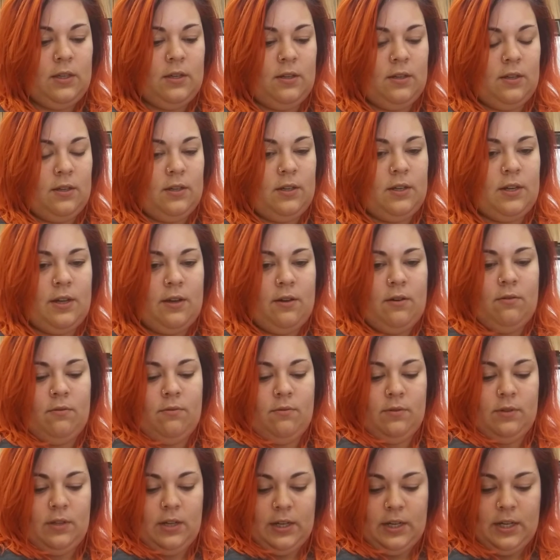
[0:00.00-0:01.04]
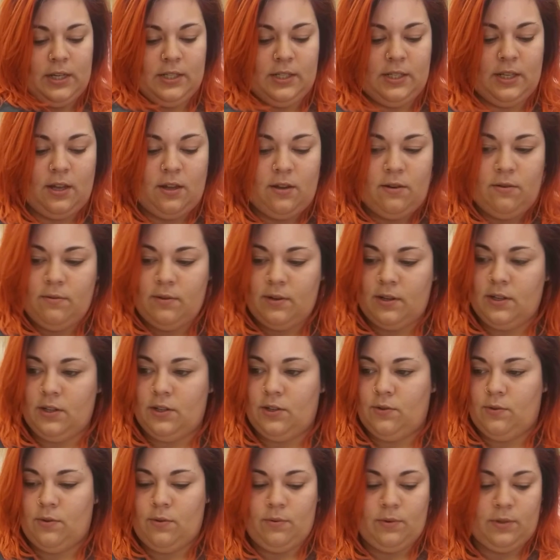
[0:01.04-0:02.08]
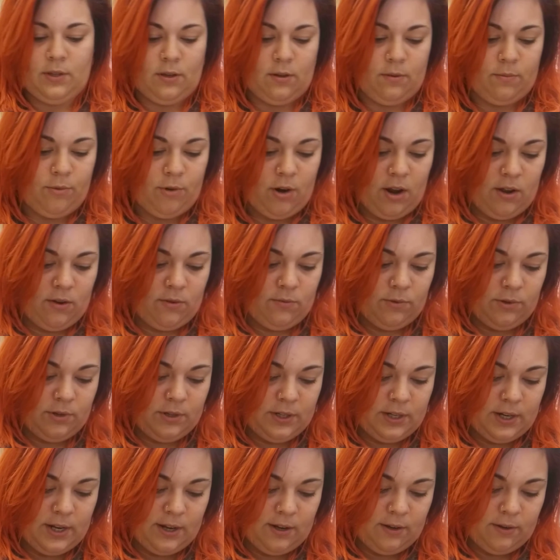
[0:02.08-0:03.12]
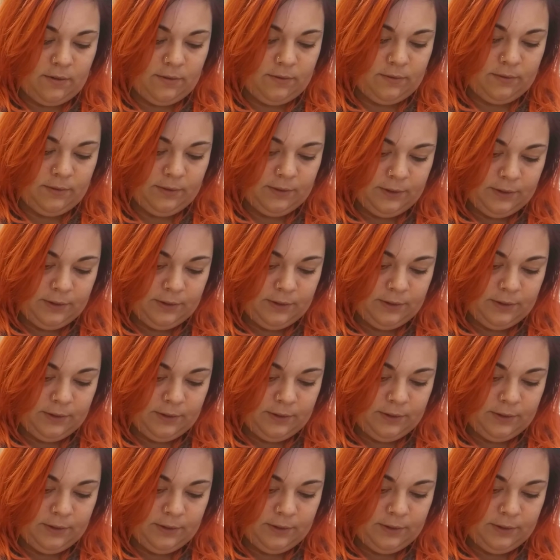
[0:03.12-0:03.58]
And now, like I said, we're going to do it with the brown one now.